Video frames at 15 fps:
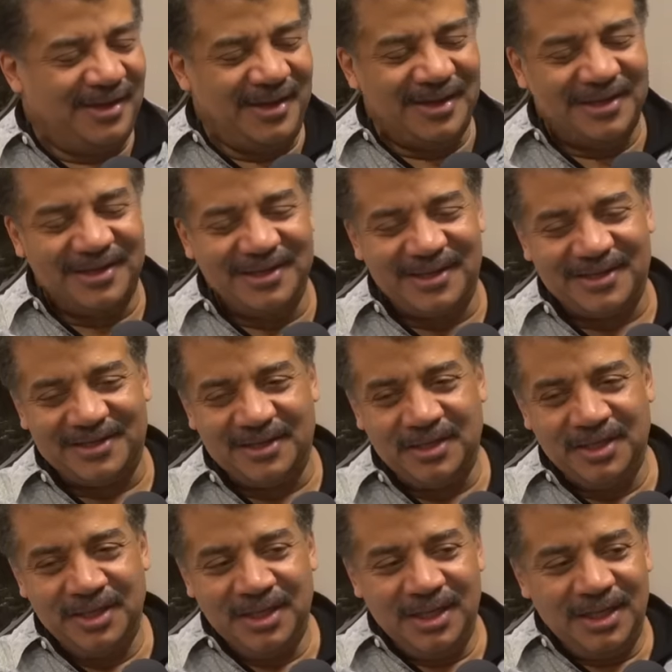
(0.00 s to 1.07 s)
Got
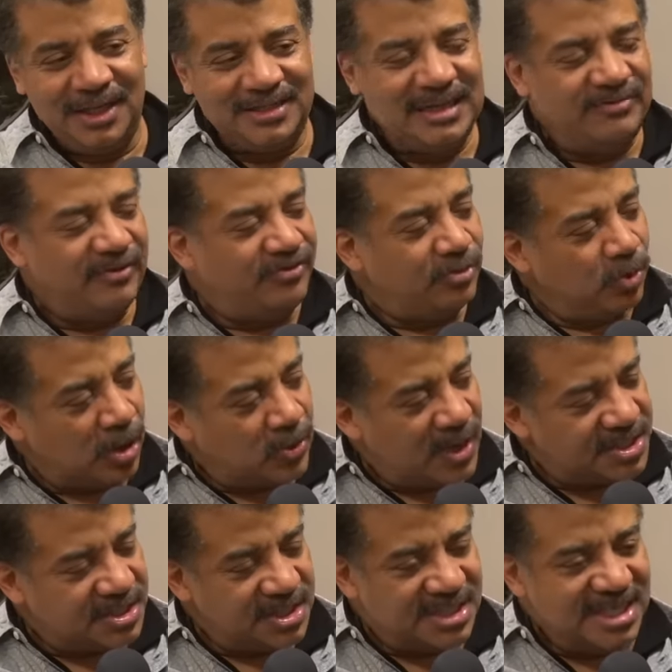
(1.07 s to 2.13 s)
time for a few more
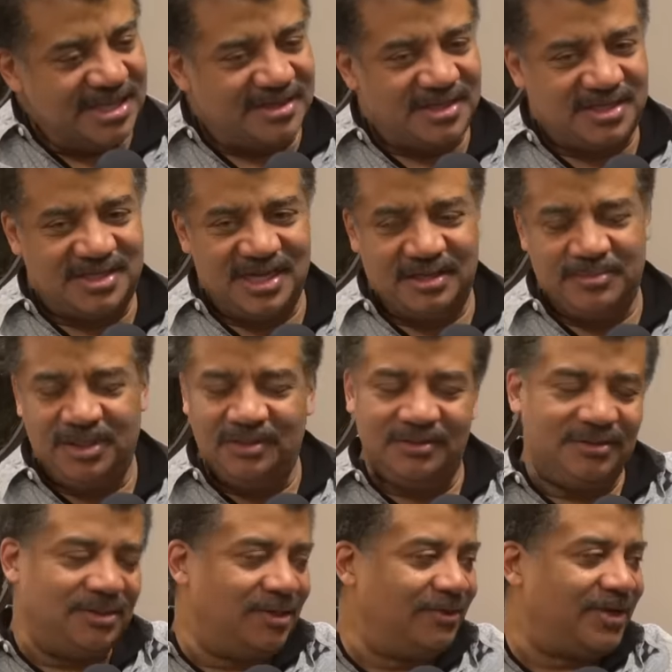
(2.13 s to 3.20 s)
questions in this segment.
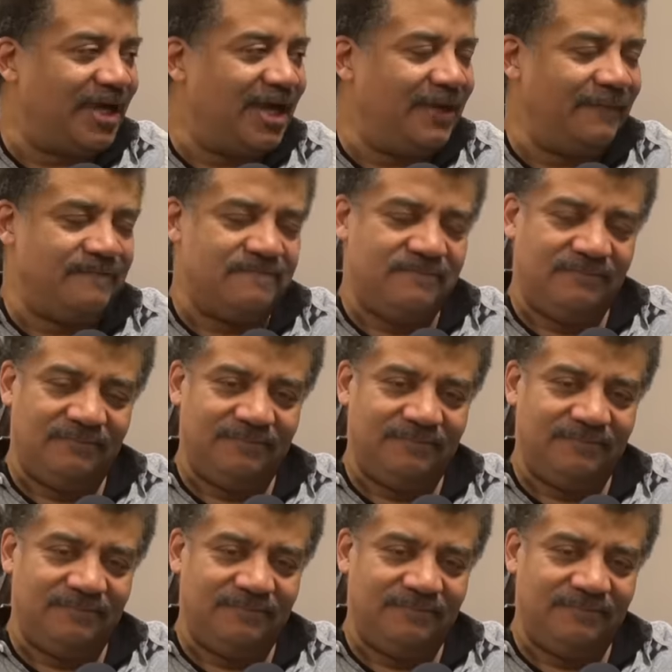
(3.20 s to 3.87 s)
Okay. okay. All